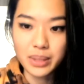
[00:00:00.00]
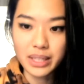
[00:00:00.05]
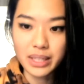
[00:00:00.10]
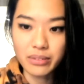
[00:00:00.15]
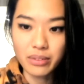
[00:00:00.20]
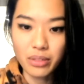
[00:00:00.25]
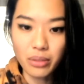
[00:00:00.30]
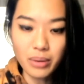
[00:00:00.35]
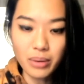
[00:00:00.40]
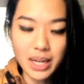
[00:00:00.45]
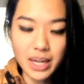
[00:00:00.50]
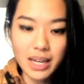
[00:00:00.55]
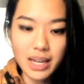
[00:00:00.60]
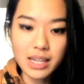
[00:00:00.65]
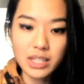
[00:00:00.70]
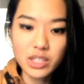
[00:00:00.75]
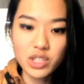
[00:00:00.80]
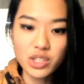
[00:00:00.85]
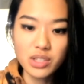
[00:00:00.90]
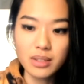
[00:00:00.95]

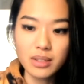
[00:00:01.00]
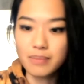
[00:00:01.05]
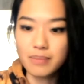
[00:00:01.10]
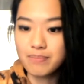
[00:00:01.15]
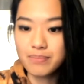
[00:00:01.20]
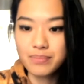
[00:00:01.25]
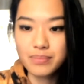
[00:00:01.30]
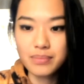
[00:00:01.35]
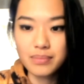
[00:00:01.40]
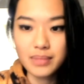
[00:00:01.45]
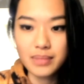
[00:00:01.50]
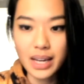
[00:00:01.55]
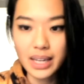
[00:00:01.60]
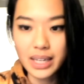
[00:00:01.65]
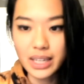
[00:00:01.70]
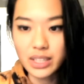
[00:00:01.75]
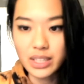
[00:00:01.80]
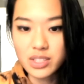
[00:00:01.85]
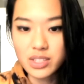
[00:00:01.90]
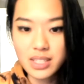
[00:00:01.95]
f3,
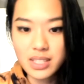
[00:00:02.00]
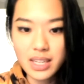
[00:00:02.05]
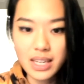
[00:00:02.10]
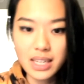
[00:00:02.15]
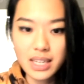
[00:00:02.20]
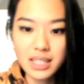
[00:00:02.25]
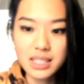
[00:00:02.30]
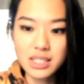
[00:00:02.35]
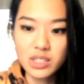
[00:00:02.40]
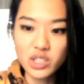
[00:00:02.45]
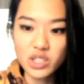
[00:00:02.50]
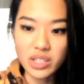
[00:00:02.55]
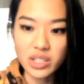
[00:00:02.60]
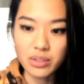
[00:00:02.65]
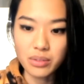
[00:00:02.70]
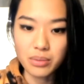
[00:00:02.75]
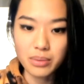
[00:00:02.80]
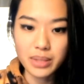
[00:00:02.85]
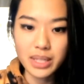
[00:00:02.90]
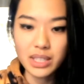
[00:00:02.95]
knight h6,
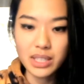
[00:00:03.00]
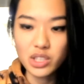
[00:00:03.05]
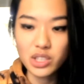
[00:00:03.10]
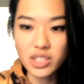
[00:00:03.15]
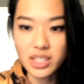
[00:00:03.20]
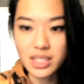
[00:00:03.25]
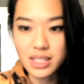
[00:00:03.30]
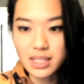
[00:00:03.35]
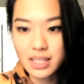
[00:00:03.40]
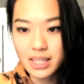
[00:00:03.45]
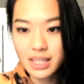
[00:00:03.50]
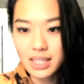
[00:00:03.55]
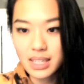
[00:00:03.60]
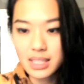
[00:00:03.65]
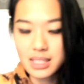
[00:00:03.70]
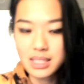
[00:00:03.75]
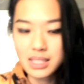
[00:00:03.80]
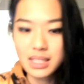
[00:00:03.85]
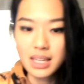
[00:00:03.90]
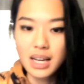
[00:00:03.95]
g3,
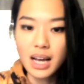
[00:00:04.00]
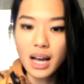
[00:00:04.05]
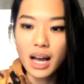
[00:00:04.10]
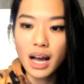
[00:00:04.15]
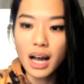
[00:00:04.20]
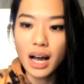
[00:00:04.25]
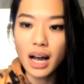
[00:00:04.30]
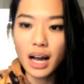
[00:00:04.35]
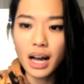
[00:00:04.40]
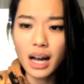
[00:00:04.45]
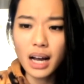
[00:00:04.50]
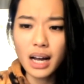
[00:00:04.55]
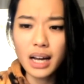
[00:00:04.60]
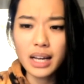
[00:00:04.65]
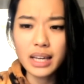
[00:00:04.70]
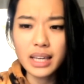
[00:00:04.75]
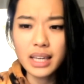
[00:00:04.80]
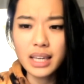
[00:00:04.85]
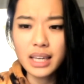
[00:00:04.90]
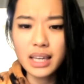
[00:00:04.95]
g6.
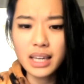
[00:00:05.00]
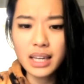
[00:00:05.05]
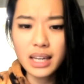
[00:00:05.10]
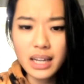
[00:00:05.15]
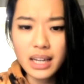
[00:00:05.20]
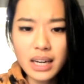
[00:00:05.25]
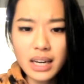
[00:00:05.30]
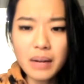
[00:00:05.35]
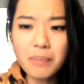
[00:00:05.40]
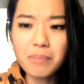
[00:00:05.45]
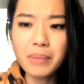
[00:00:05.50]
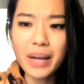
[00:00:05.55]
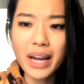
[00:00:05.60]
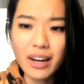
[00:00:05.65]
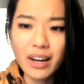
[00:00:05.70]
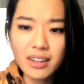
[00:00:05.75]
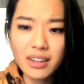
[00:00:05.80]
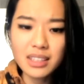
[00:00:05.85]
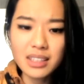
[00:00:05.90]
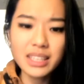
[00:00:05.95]
Here,
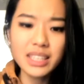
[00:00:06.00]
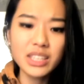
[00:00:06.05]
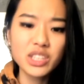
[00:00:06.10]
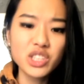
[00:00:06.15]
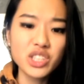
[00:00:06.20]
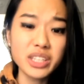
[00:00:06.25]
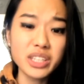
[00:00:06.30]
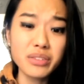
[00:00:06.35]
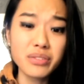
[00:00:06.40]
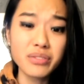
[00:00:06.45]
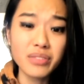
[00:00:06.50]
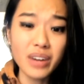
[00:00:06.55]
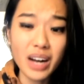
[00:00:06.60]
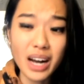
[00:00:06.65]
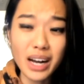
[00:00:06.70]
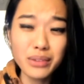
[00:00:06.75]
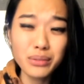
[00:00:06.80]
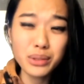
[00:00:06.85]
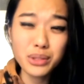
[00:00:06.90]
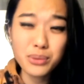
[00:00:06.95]
apparently
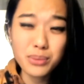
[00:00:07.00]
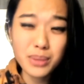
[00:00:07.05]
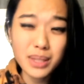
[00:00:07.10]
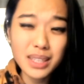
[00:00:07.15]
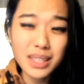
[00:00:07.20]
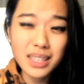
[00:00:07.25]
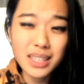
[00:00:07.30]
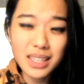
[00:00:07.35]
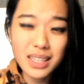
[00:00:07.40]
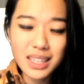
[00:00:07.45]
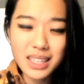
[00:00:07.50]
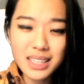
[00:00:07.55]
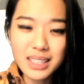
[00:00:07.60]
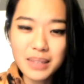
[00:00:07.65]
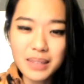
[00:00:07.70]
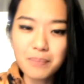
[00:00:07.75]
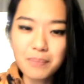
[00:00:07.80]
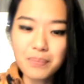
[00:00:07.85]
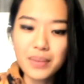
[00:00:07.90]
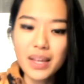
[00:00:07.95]
g5 was really
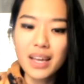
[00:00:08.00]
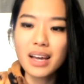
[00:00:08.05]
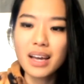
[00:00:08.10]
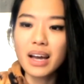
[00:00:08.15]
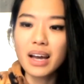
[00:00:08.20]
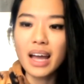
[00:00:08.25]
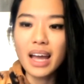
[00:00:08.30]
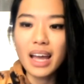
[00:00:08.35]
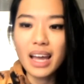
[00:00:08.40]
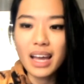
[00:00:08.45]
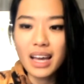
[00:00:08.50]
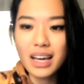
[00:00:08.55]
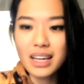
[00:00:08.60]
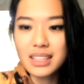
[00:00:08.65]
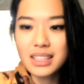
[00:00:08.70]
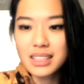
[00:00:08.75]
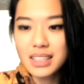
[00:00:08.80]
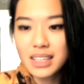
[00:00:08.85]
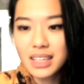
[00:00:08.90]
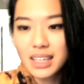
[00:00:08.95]
good.
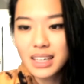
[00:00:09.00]
And,